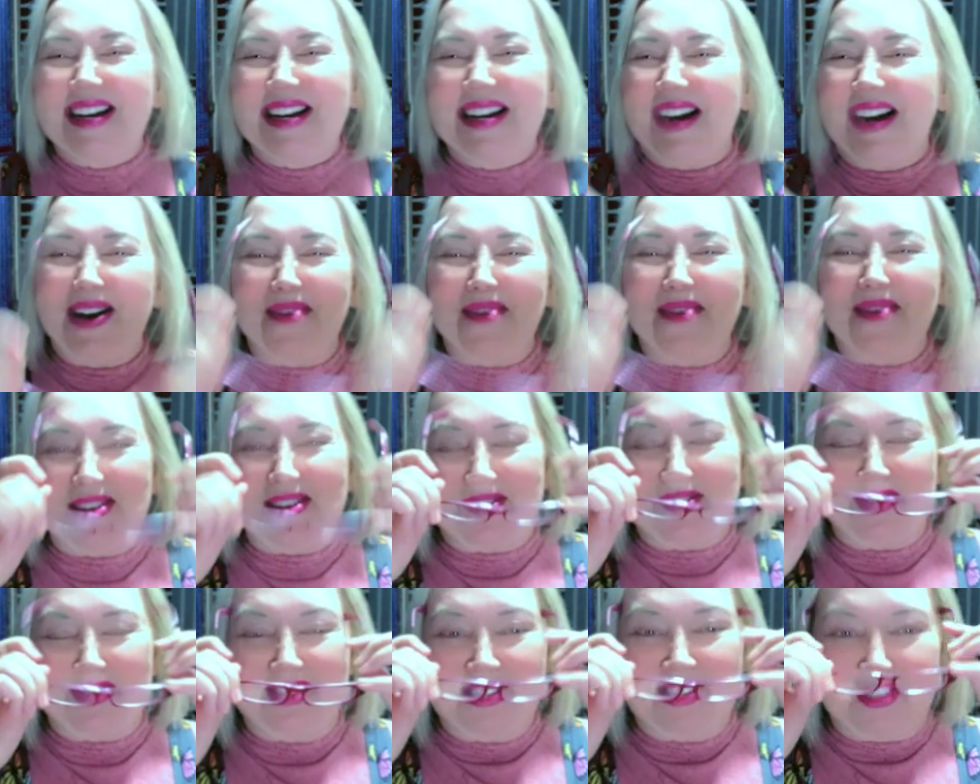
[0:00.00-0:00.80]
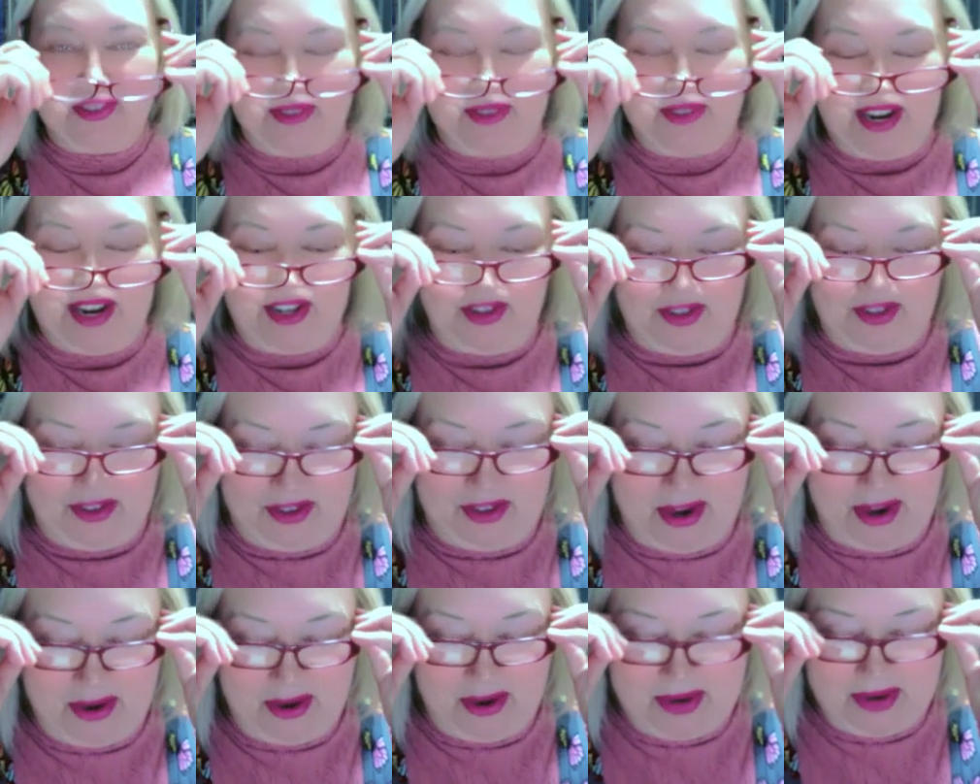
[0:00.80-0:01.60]
Oh my goodness
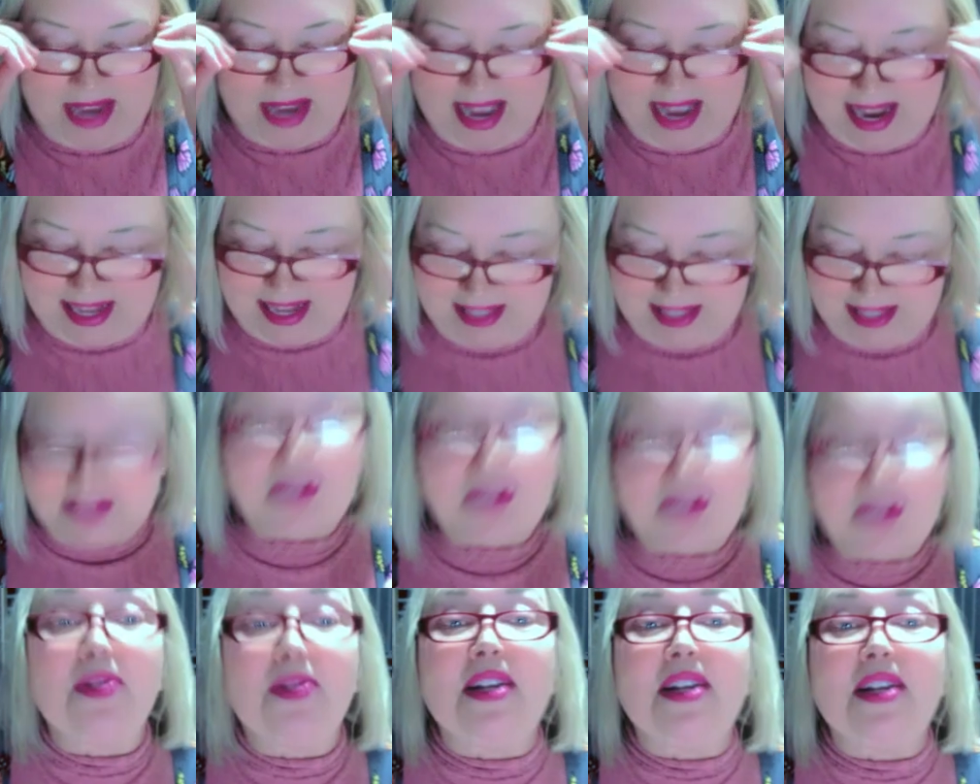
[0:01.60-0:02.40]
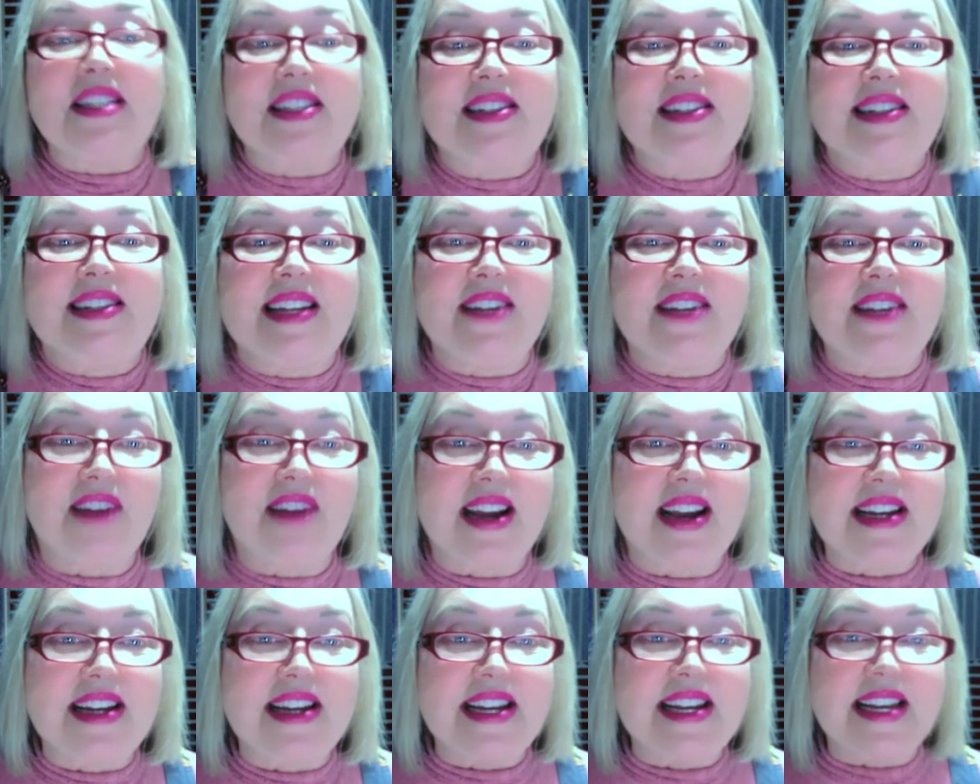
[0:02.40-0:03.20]
gracious. Okay, let's dig
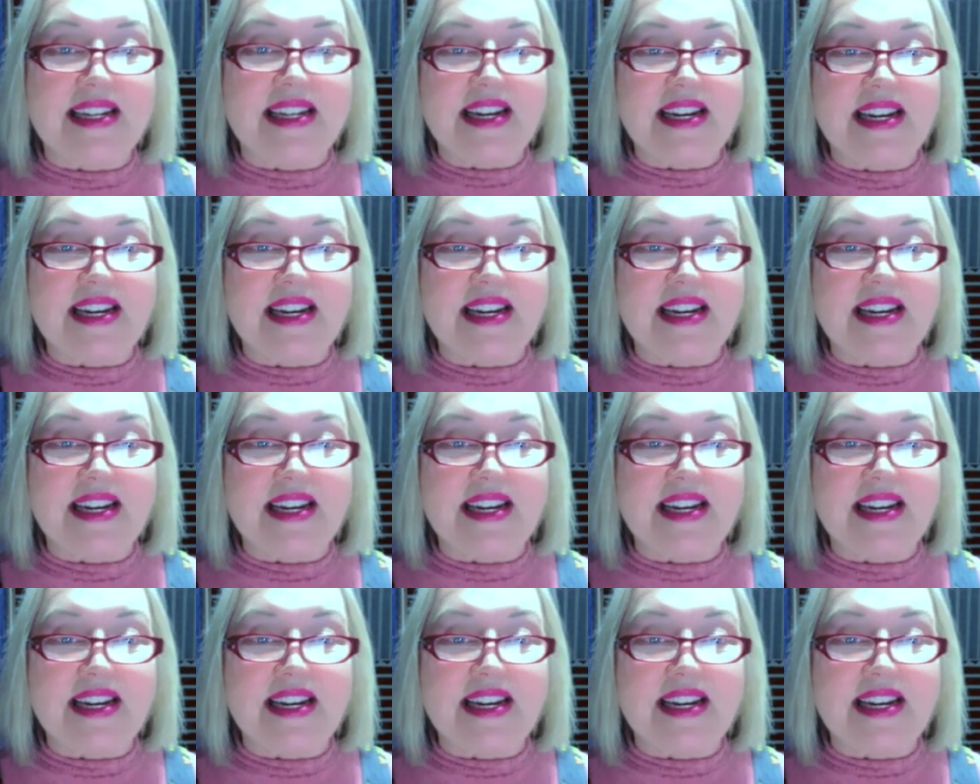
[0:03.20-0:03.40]
right in.